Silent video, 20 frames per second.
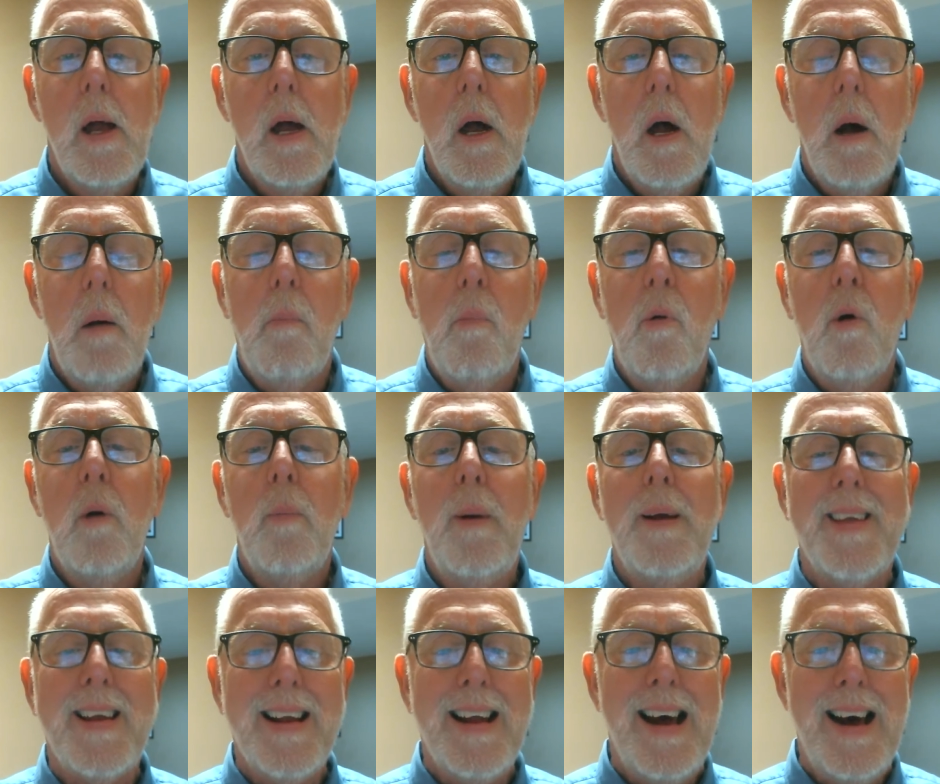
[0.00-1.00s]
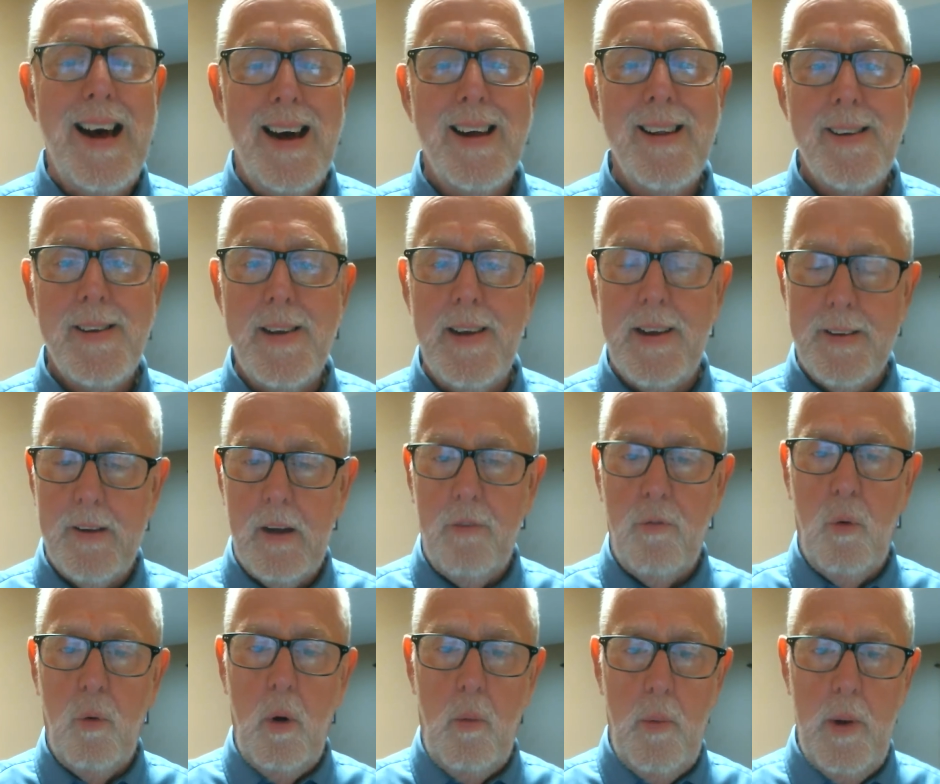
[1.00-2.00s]
more about the content
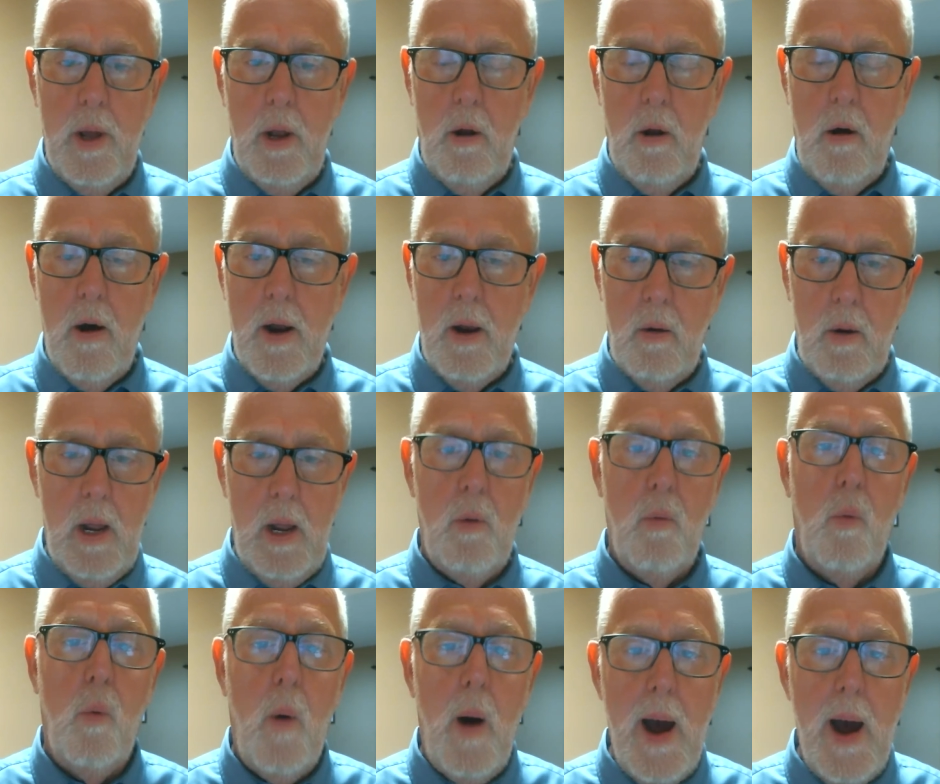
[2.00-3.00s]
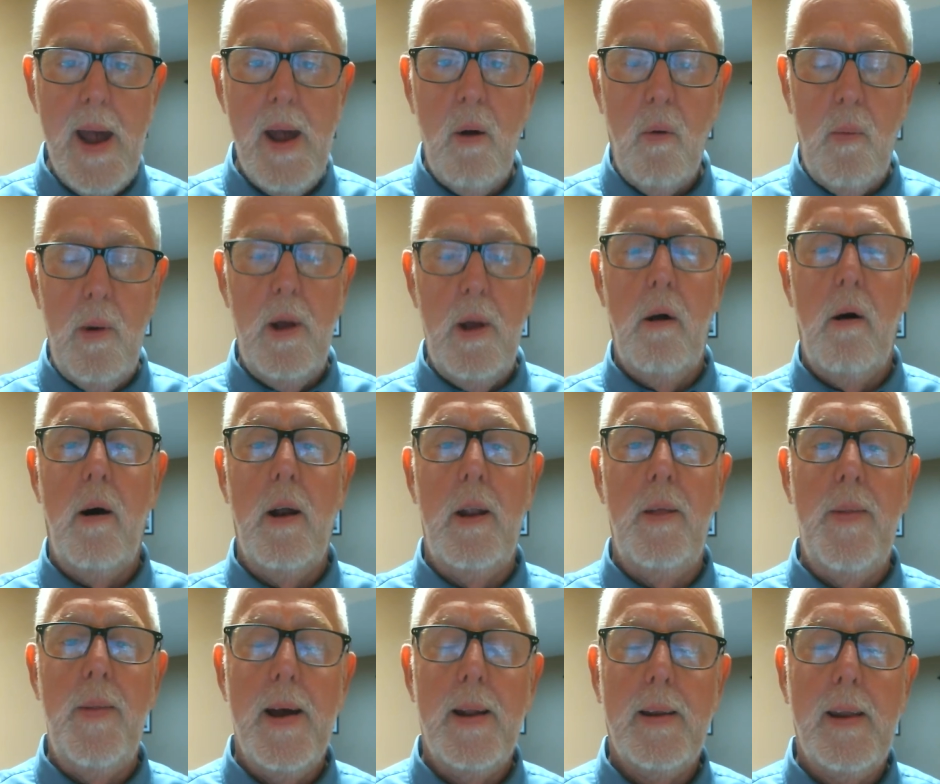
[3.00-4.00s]
of what went on and why it went on
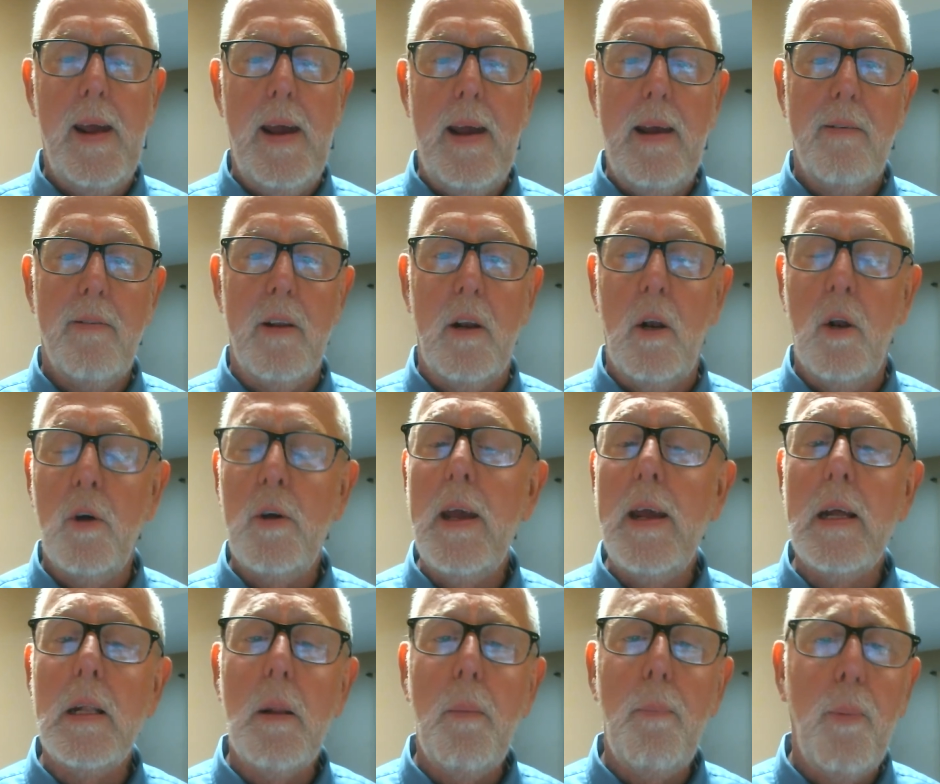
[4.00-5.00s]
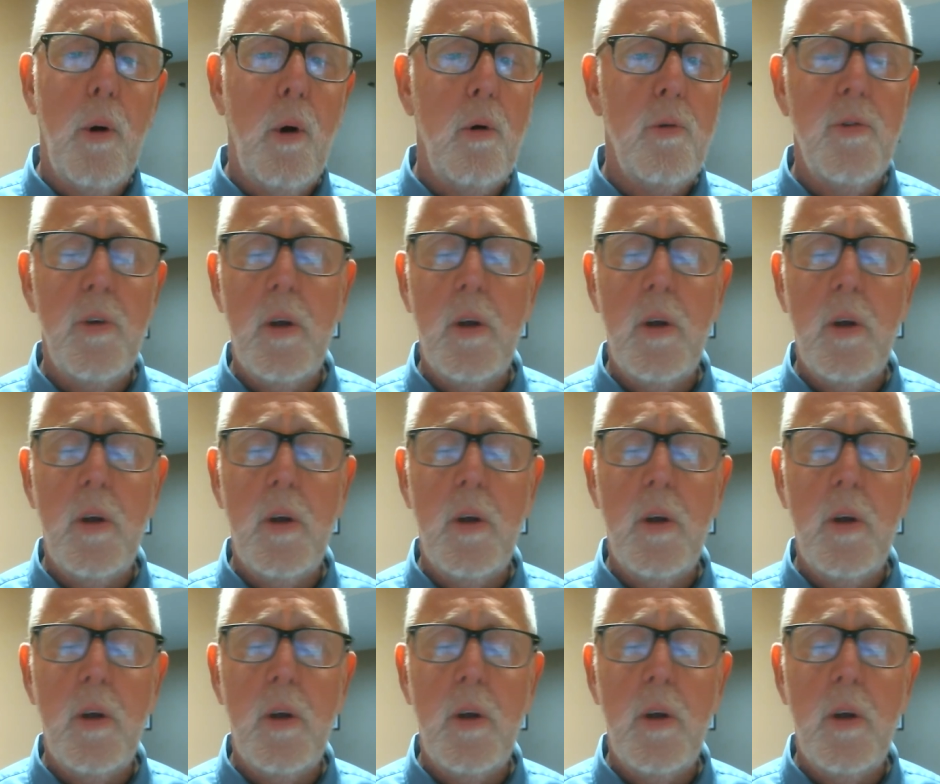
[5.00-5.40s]
in that case, and looking at the pros and